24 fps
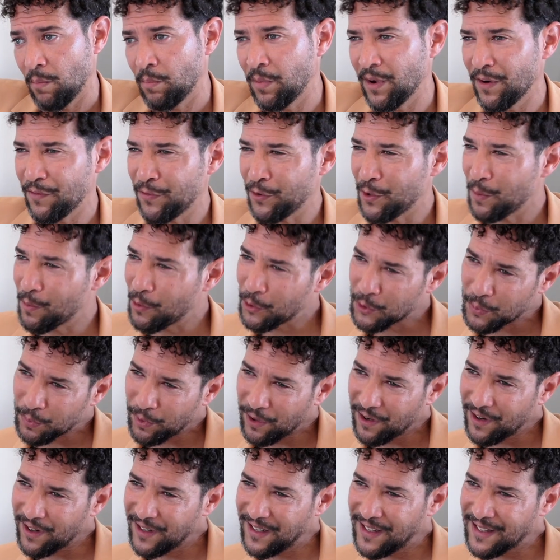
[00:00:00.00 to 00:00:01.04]
but for the most
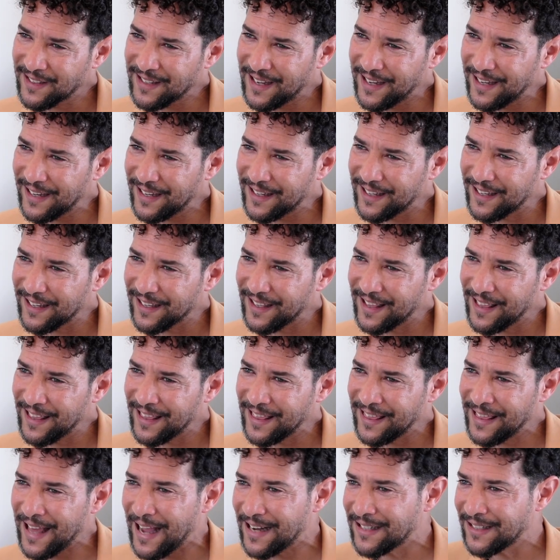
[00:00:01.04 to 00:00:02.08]
part, it's like
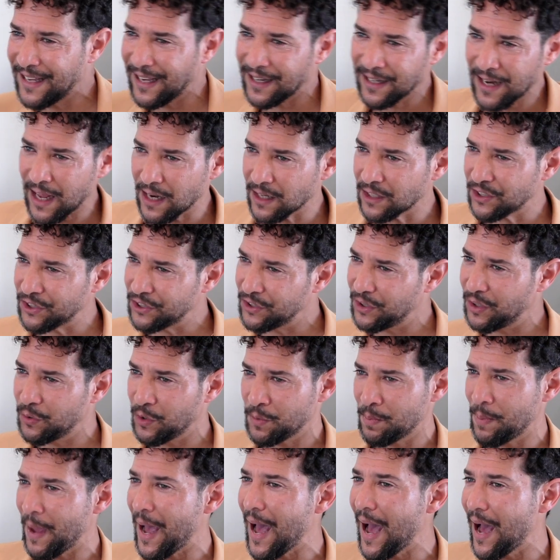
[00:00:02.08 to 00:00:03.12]
That's that true. Technology was
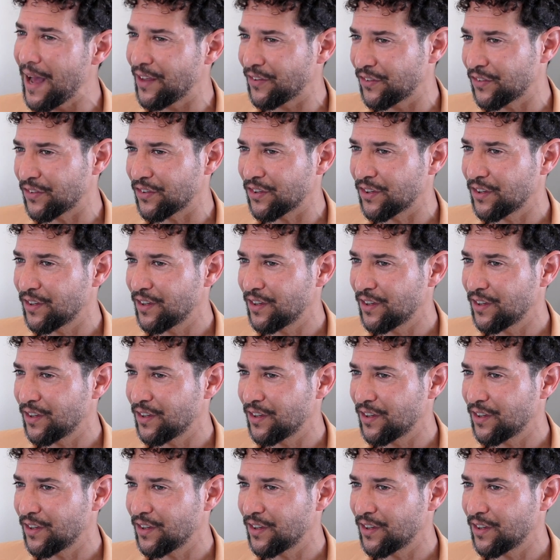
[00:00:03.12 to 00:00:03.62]
past.